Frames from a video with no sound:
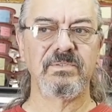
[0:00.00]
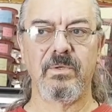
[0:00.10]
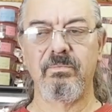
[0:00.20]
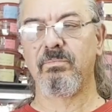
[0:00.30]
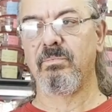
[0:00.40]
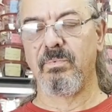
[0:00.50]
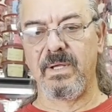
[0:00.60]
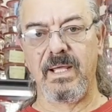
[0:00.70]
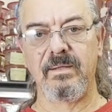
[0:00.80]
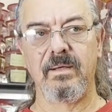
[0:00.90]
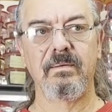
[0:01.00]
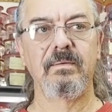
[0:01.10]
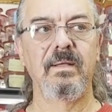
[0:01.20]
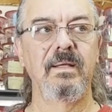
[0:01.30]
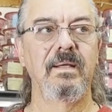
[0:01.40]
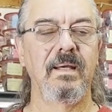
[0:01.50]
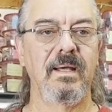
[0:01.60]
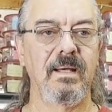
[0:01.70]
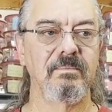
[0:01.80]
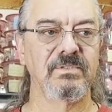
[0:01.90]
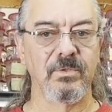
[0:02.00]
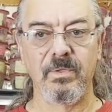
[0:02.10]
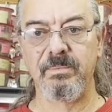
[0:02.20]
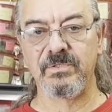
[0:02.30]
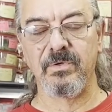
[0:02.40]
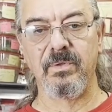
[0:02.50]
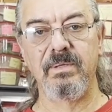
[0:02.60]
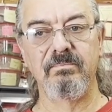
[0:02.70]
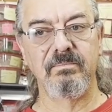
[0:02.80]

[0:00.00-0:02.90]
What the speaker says: so we're getting there. Slowly but surely.